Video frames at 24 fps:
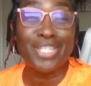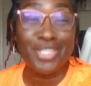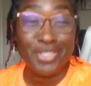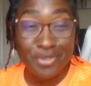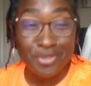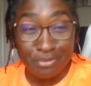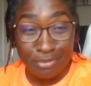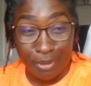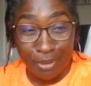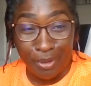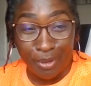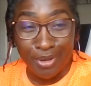what
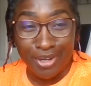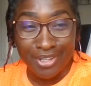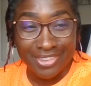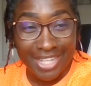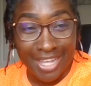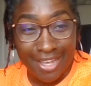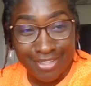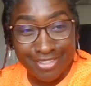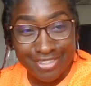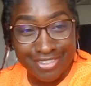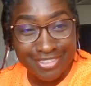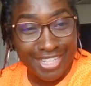did you borrow
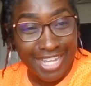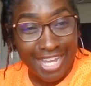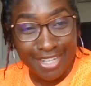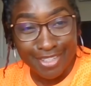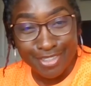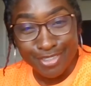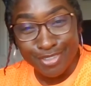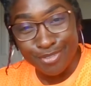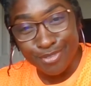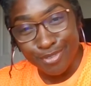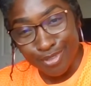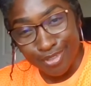a thousand
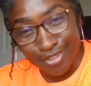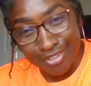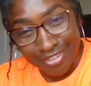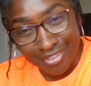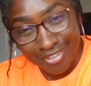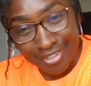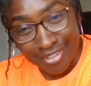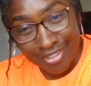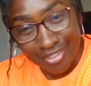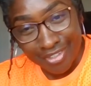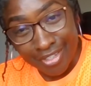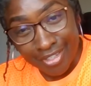dollars for?
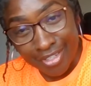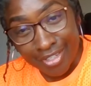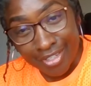